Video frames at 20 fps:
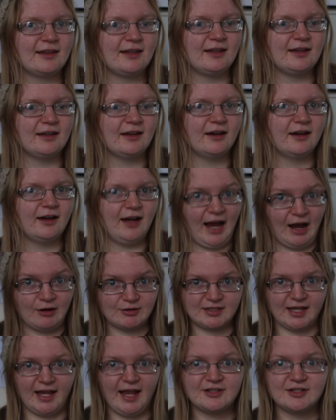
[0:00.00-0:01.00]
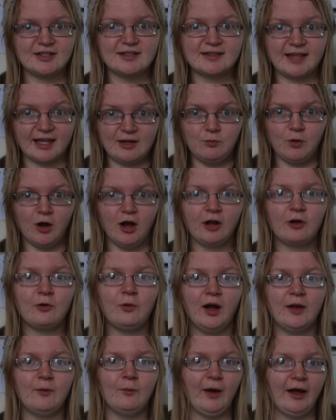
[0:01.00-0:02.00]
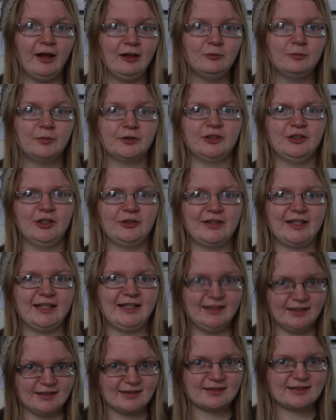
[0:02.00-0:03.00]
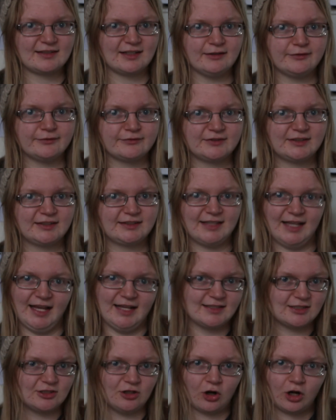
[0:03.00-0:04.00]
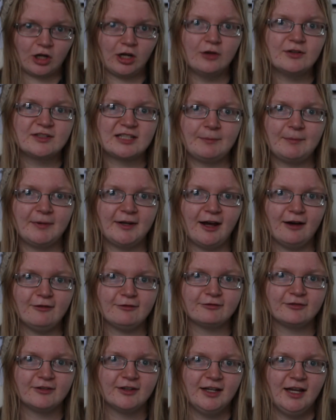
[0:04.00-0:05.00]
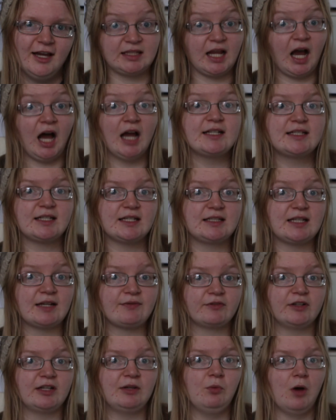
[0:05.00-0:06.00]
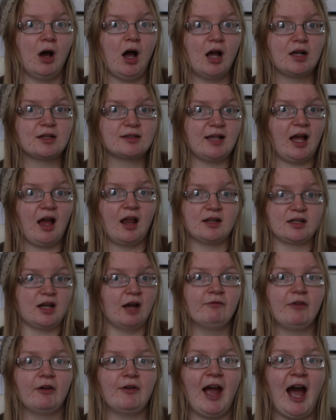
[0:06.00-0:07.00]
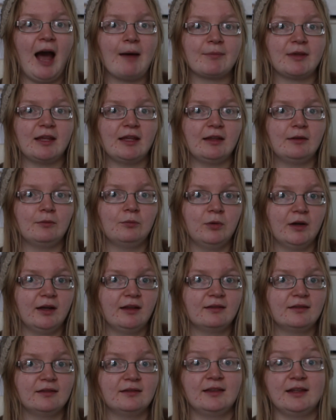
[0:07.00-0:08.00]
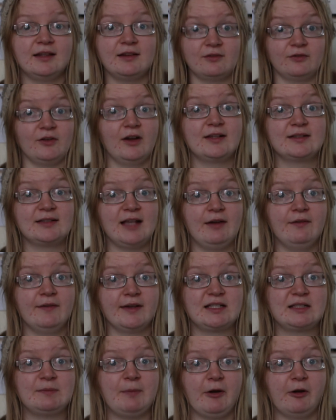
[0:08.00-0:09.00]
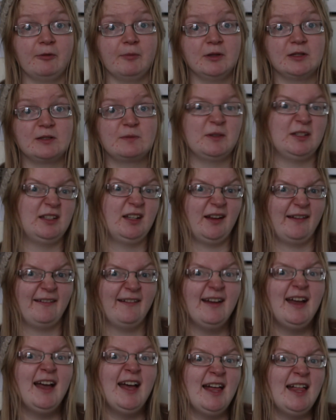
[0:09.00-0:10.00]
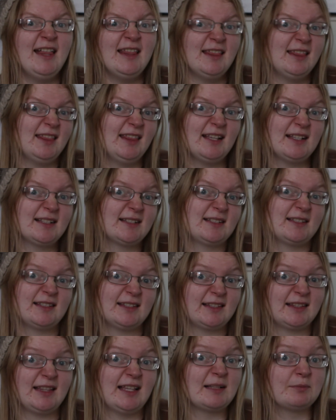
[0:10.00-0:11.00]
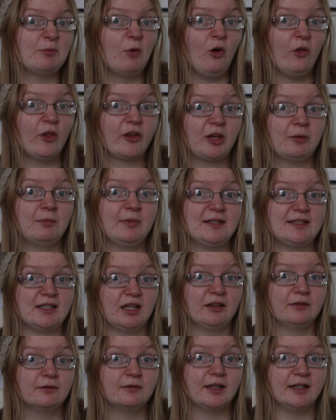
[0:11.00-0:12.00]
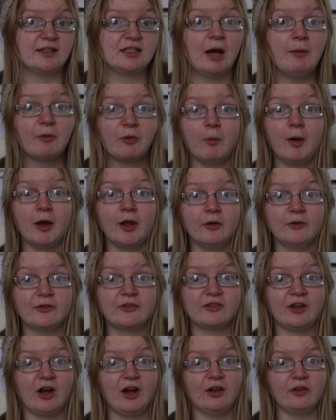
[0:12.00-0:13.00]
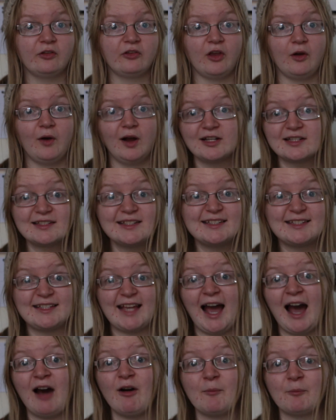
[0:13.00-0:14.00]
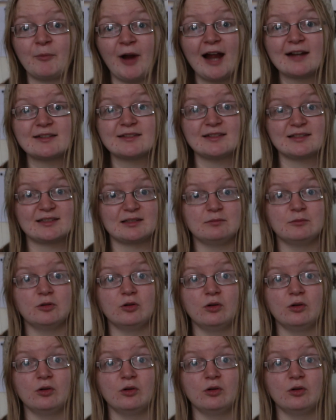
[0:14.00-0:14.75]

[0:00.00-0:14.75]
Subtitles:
the outer edges, they work quite well, but you know, the inner stuff, it's not close up enough. The idea definitely works, and I'm very happy with this first set of experiments, but you know, there's more that can be done in terms of my own style, so I just need to get out and practice some